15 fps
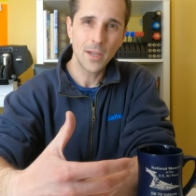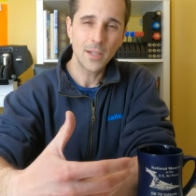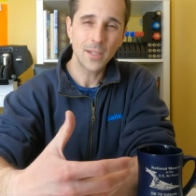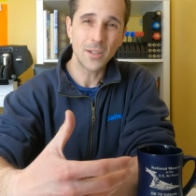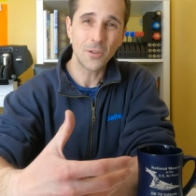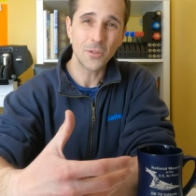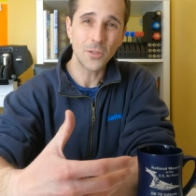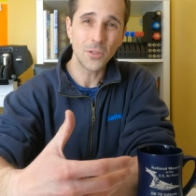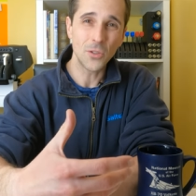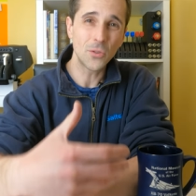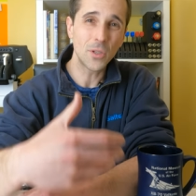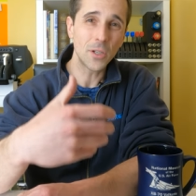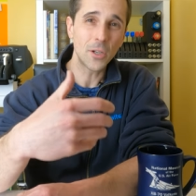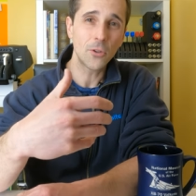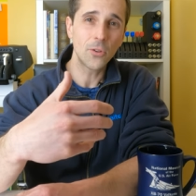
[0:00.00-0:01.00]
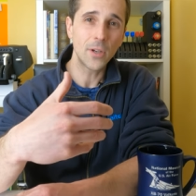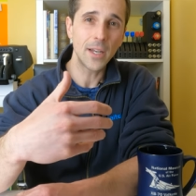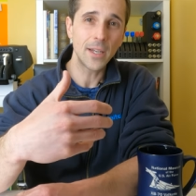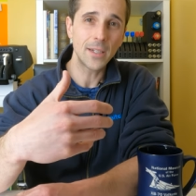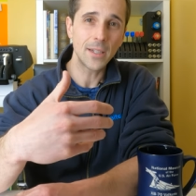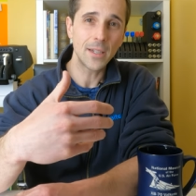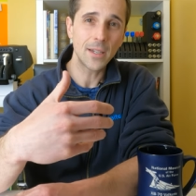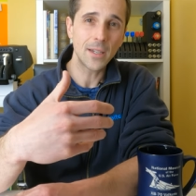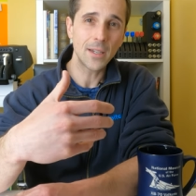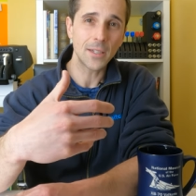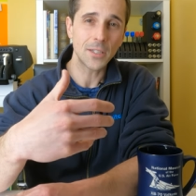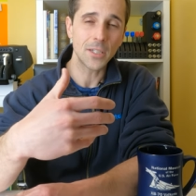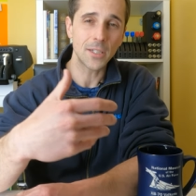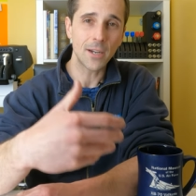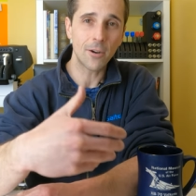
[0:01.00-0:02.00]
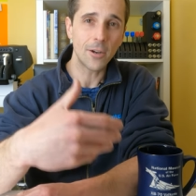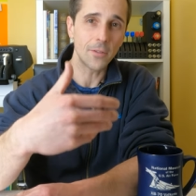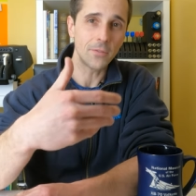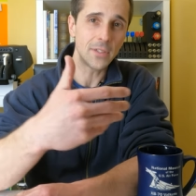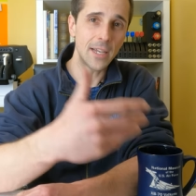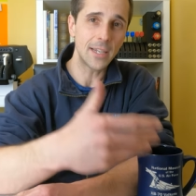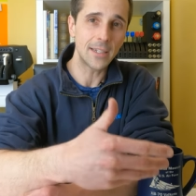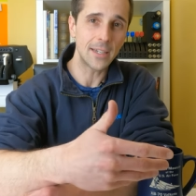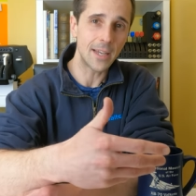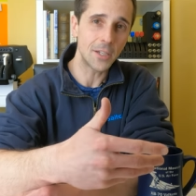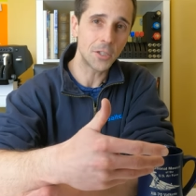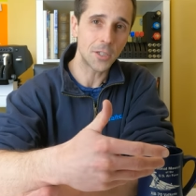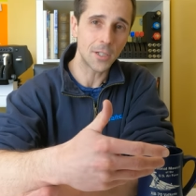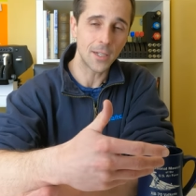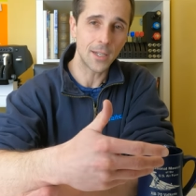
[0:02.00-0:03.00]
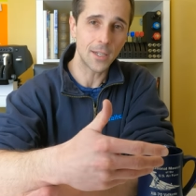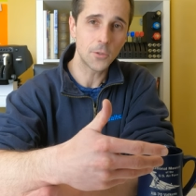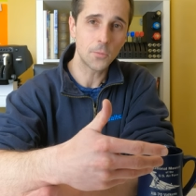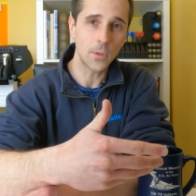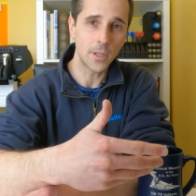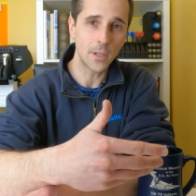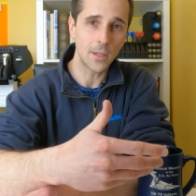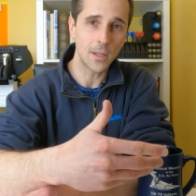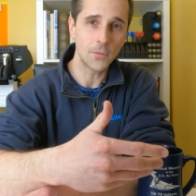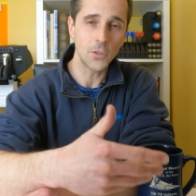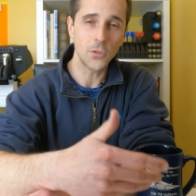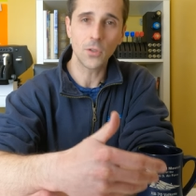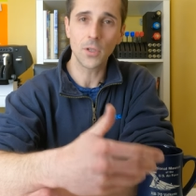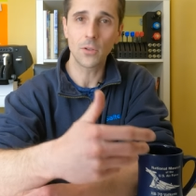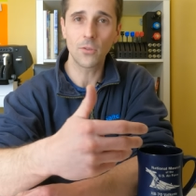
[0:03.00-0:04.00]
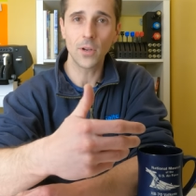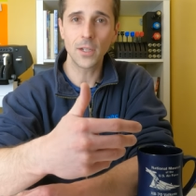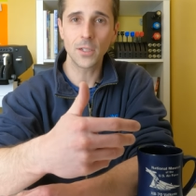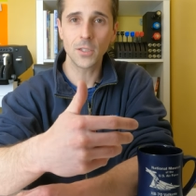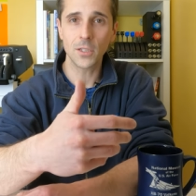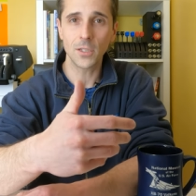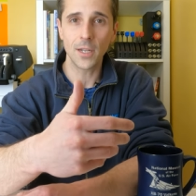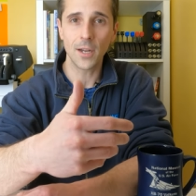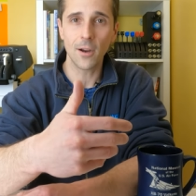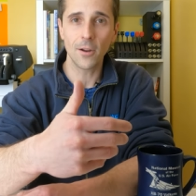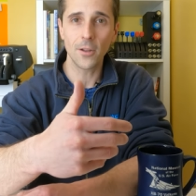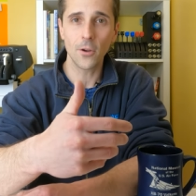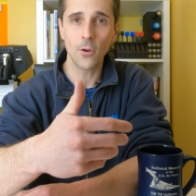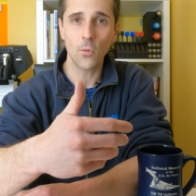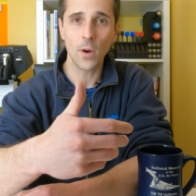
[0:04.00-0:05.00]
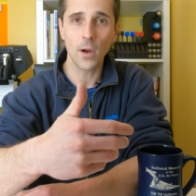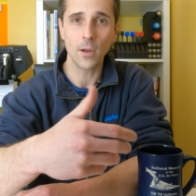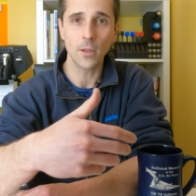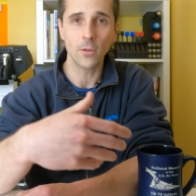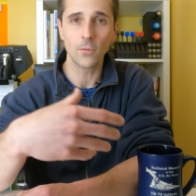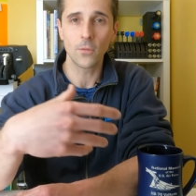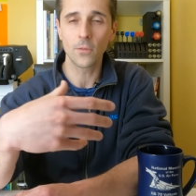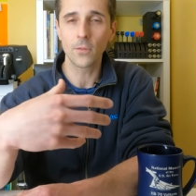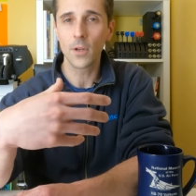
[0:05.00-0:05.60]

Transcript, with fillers: You know, you can create a scenario of detonation in X-Plane 11. You can create a scenario where you've